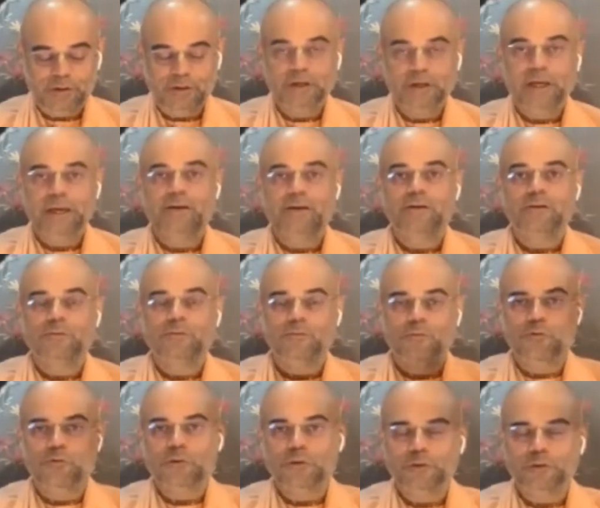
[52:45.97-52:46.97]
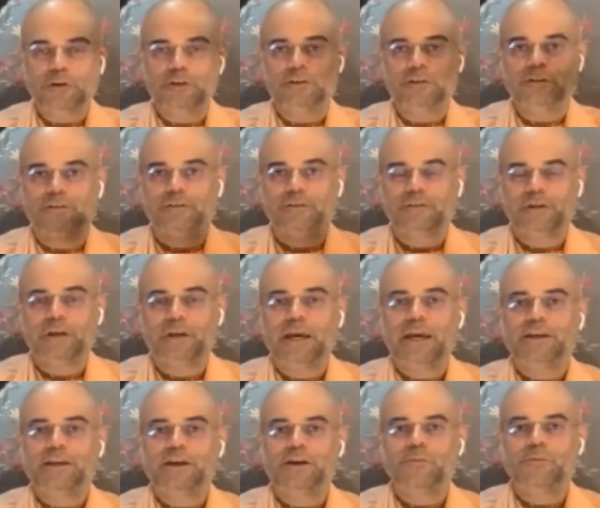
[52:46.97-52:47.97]
hey, move over. Hey,
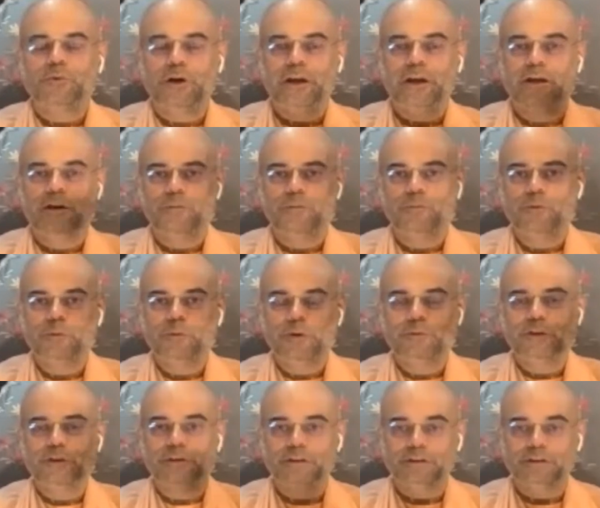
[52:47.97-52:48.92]
young boy, move over.